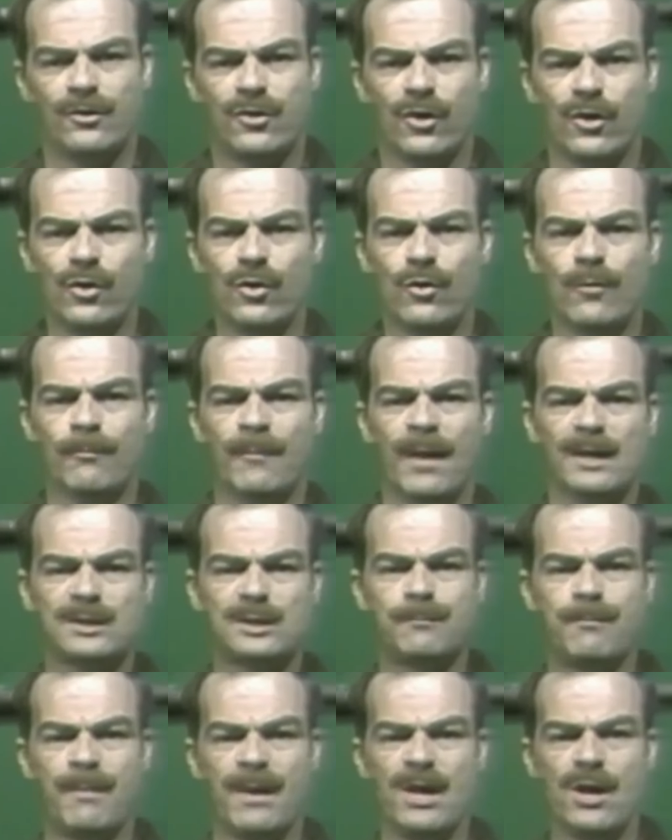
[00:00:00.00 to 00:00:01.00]
two
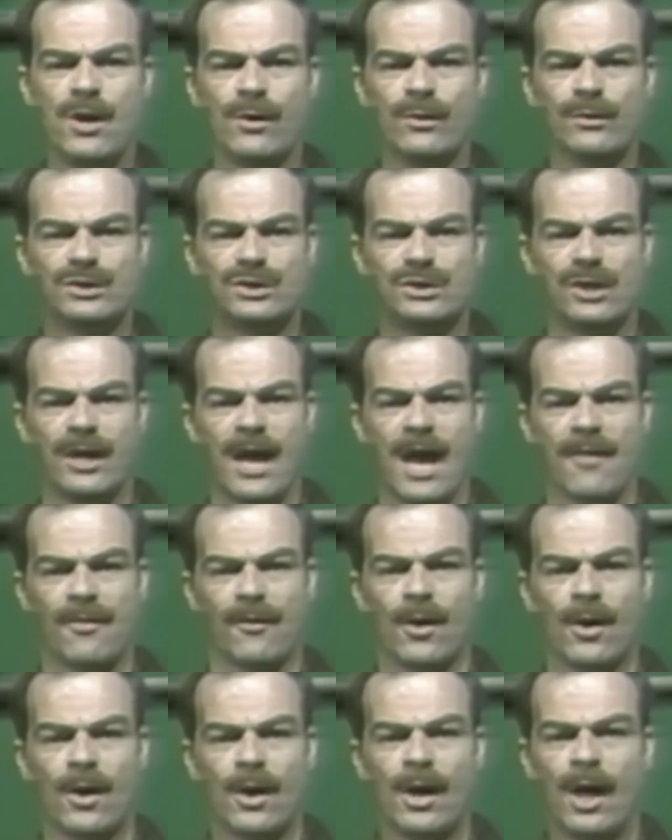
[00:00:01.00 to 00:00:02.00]
must be used
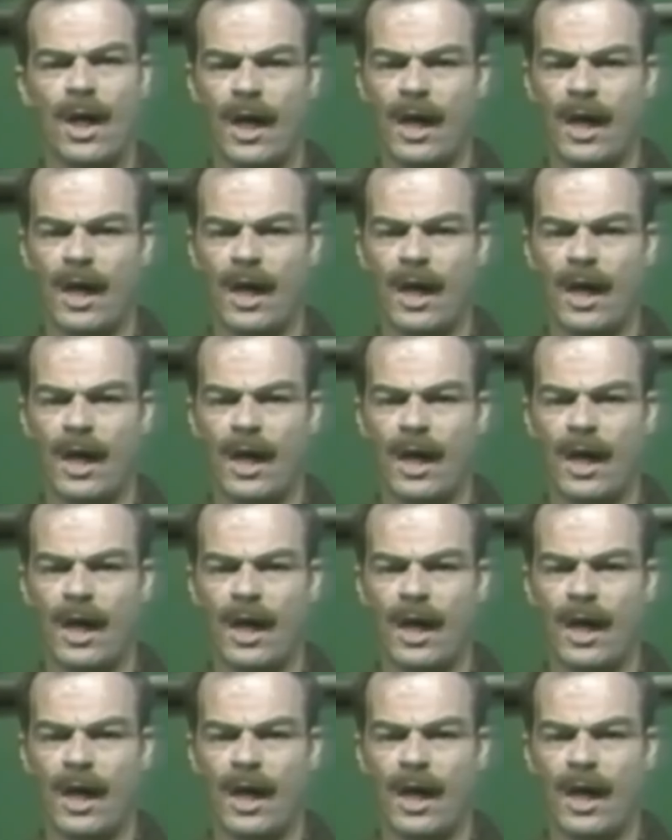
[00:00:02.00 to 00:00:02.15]
together